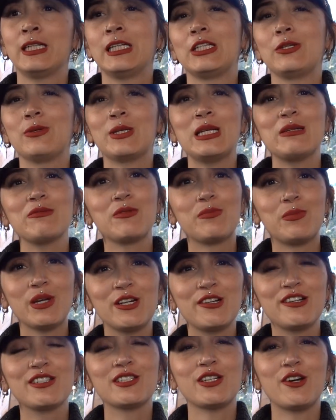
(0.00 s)
You want to have a
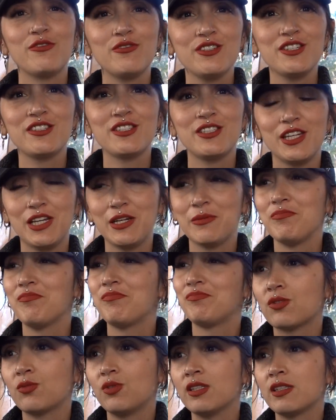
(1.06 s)
better self-esteem.
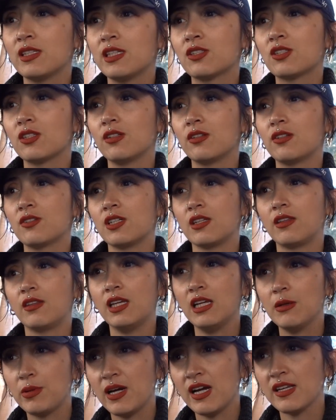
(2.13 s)
It's one thing to learn to
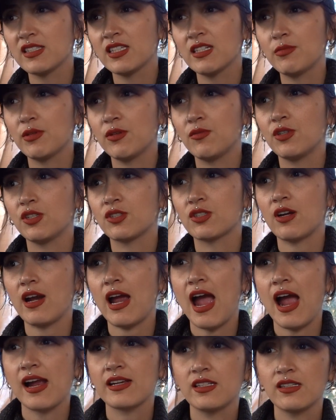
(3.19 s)
think positive, but when you start
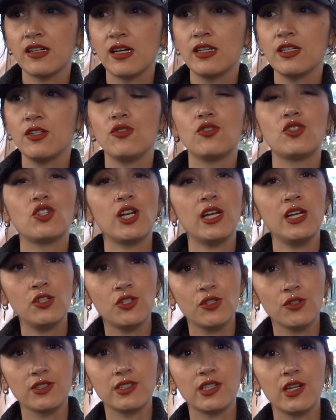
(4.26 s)
acting on it, you
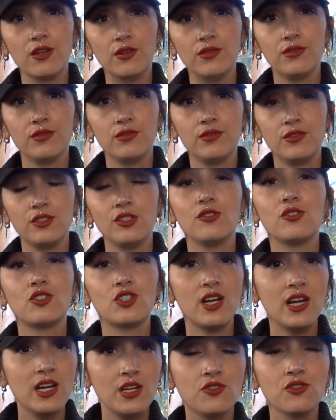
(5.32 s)
change yourself. You
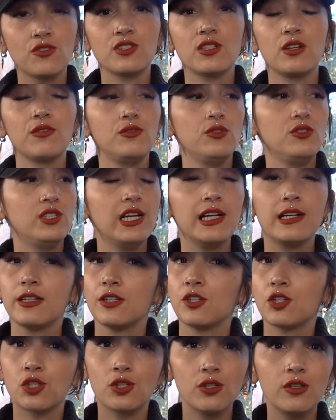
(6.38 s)
change yourself. You take
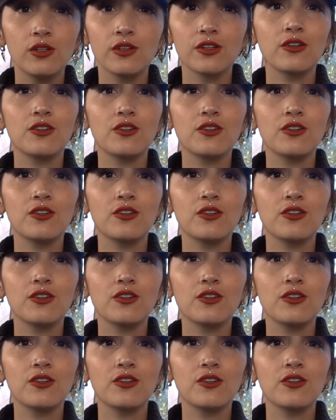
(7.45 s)
control.